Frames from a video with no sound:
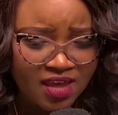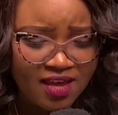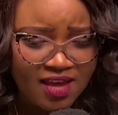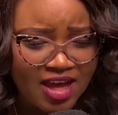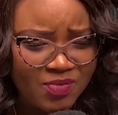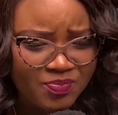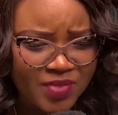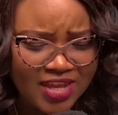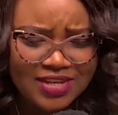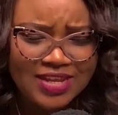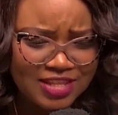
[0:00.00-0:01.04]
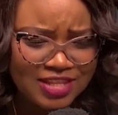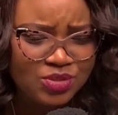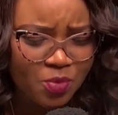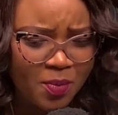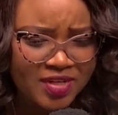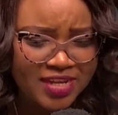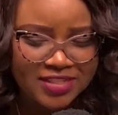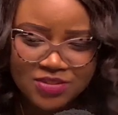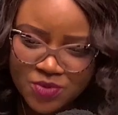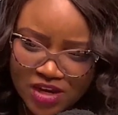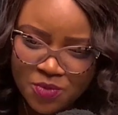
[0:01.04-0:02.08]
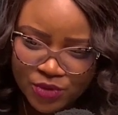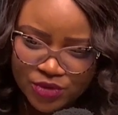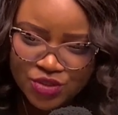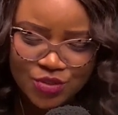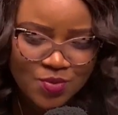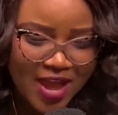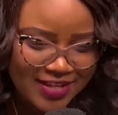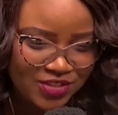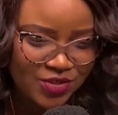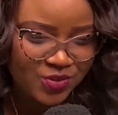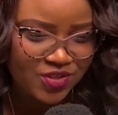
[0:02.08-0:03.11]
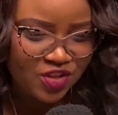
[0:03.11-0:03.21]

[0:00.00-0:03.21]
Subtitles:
and in this moment I just really want you to ask yourself,